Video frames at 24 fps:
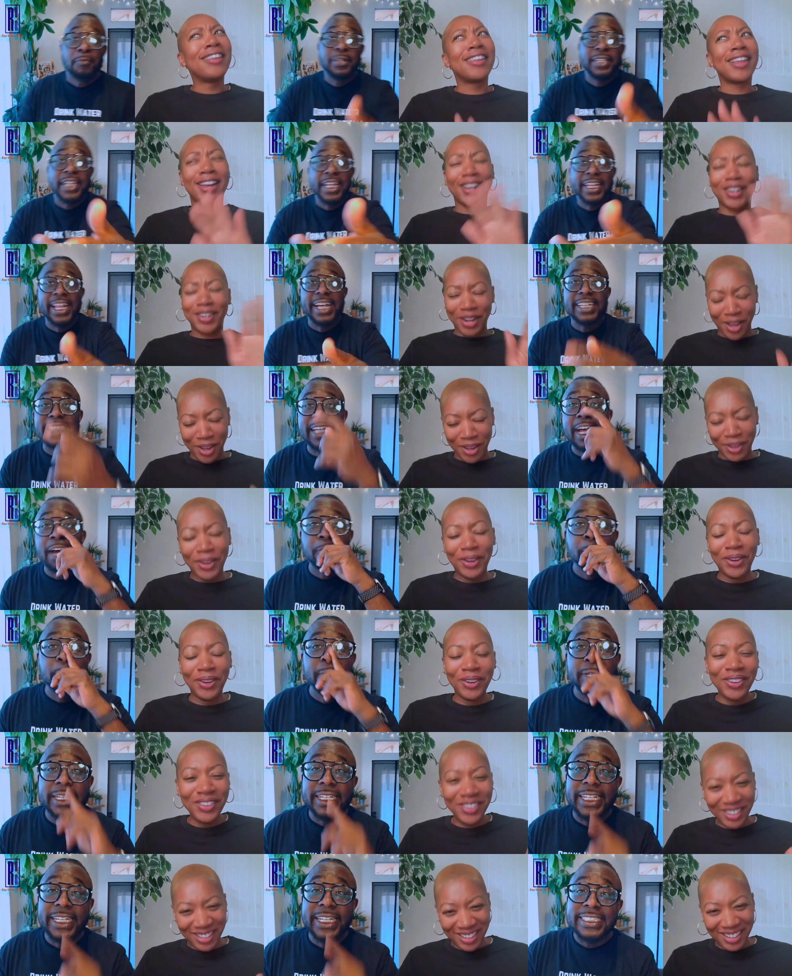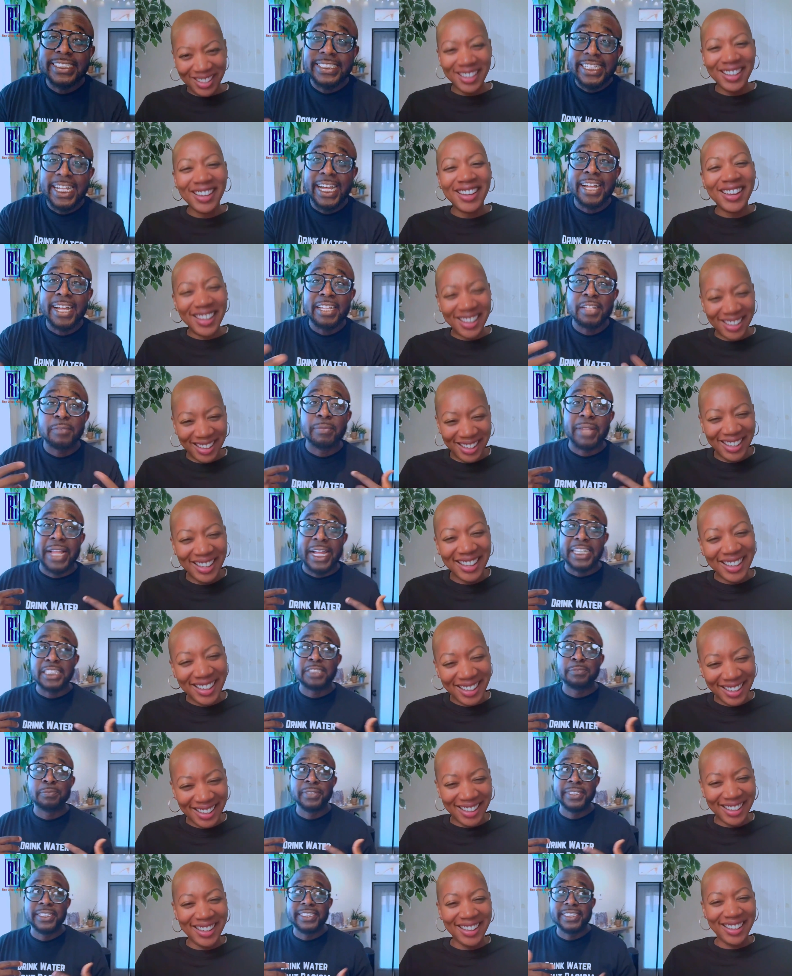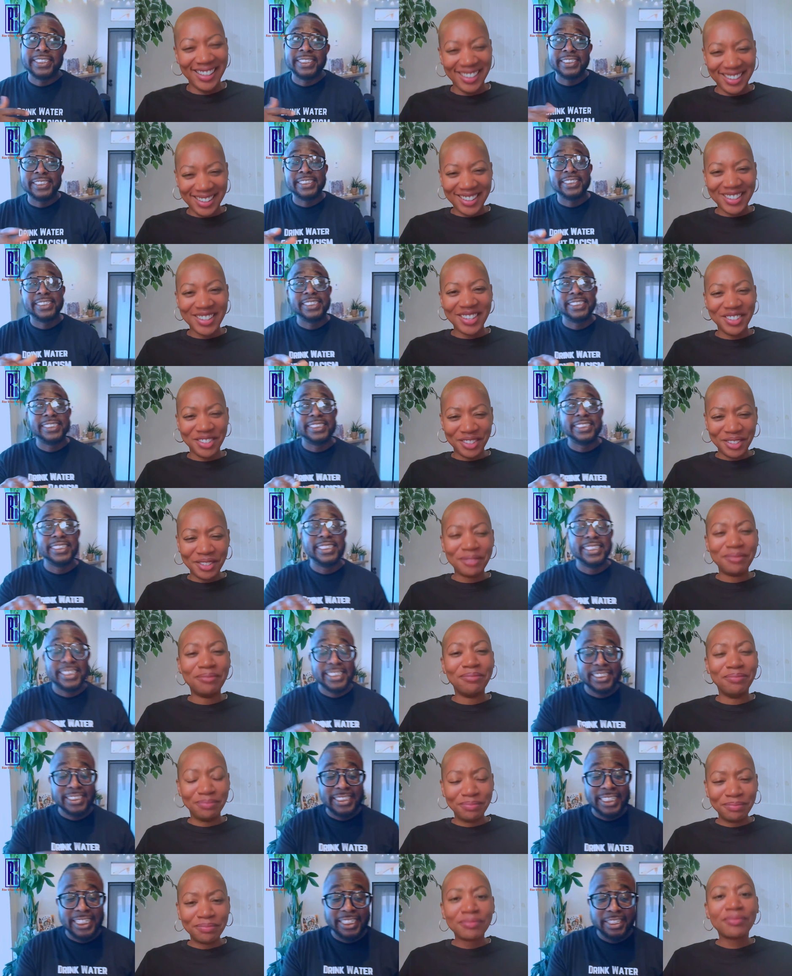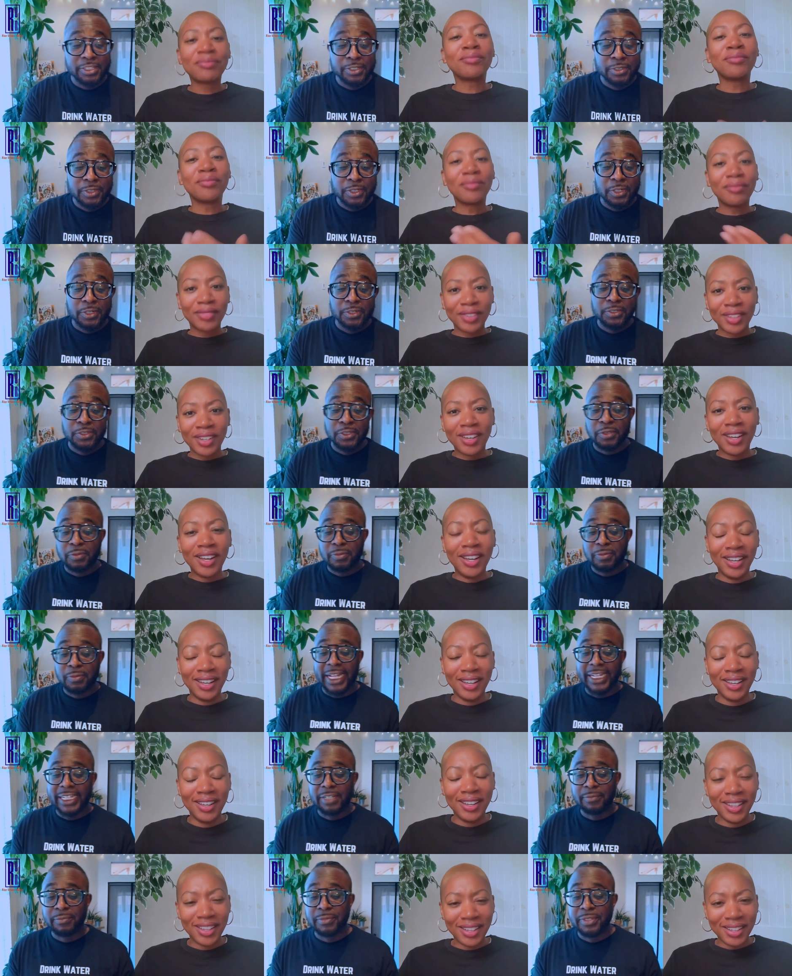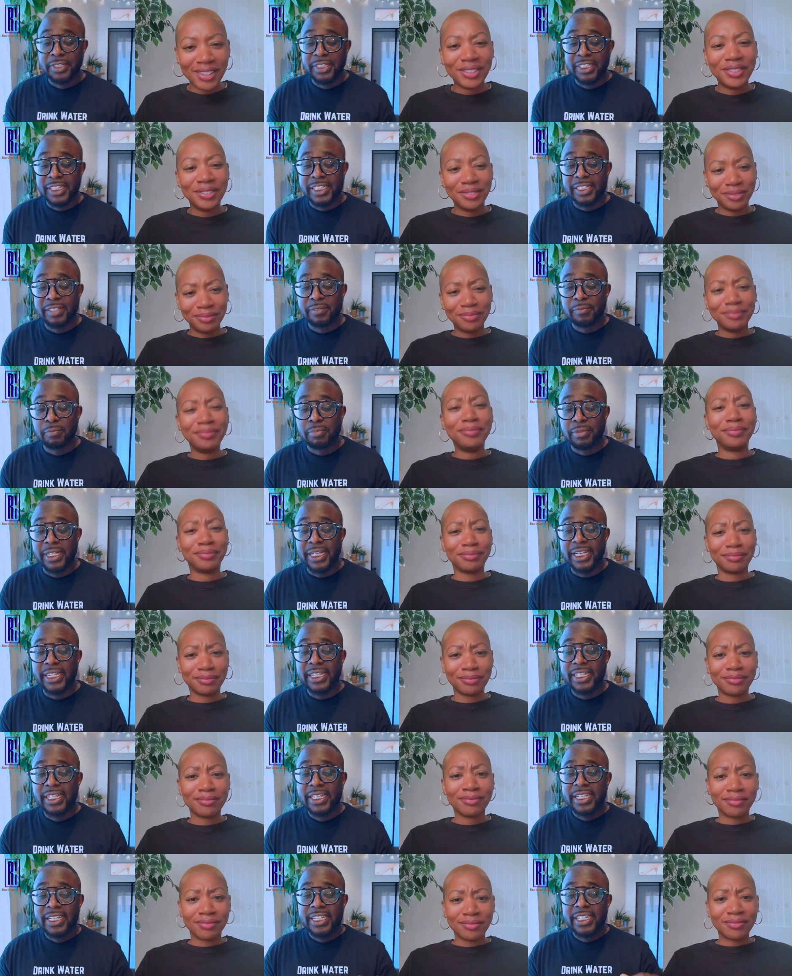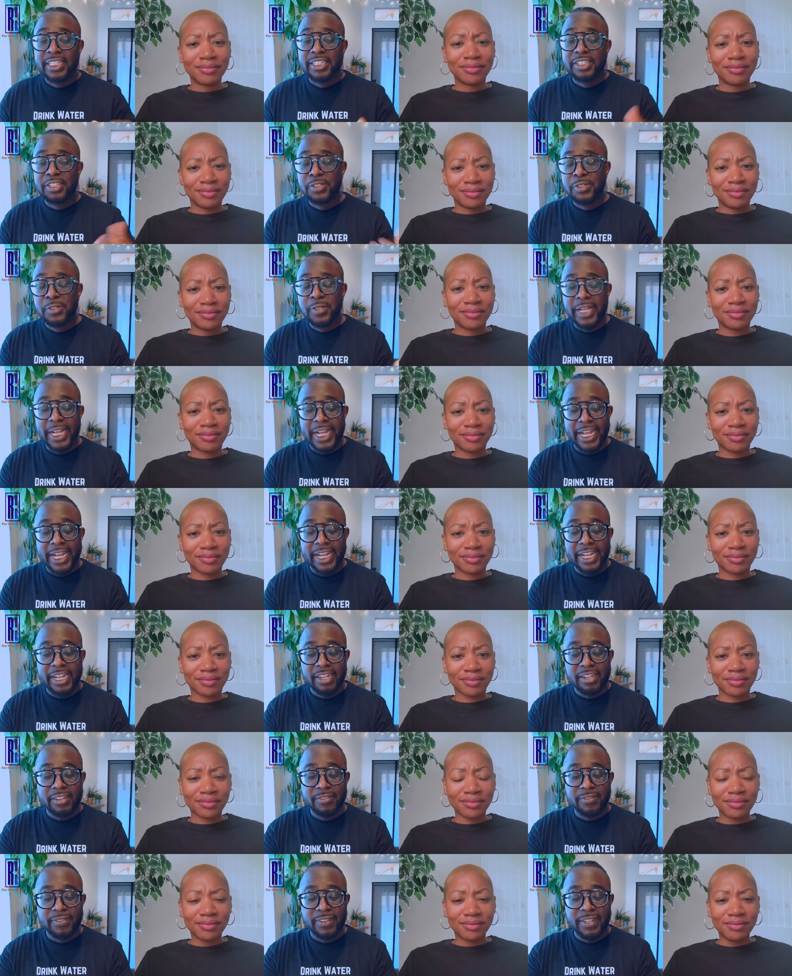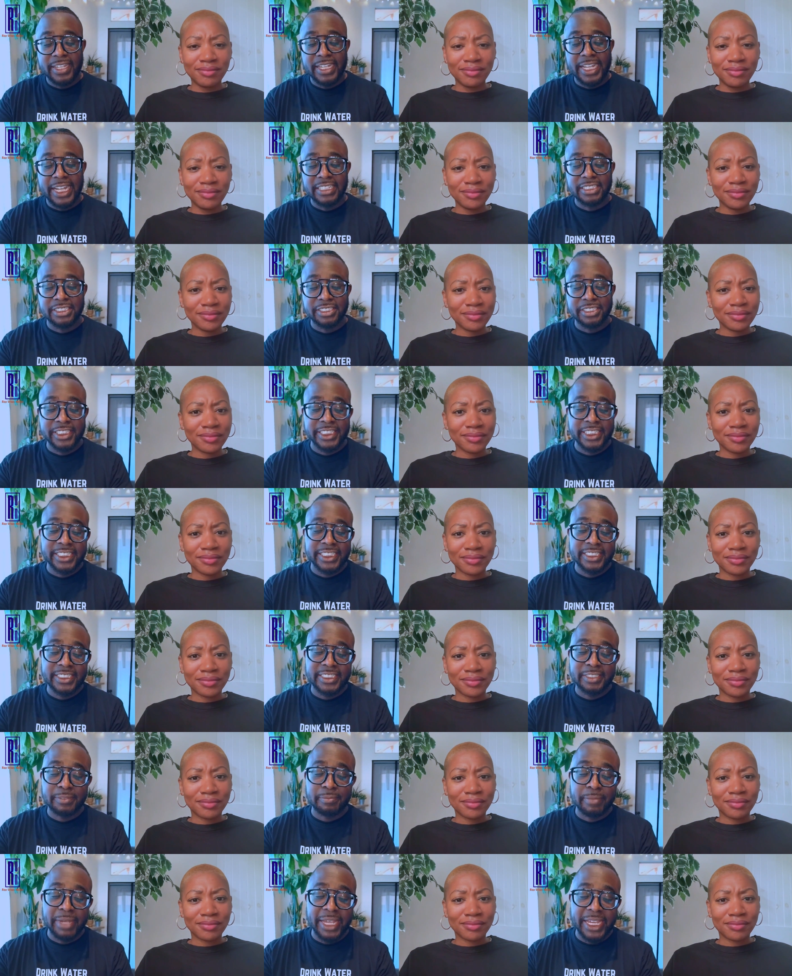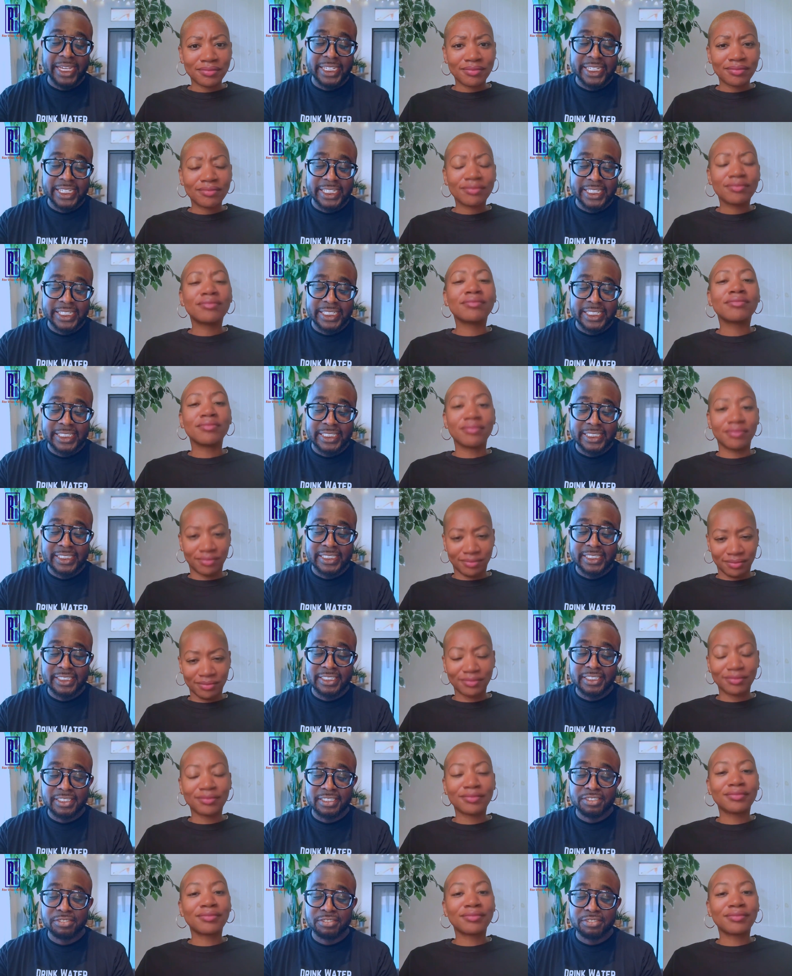Speaker 1: like, and that's how that's how the black experience is in DC because like you go to a black community, but you have Nigerians, Jamaicans,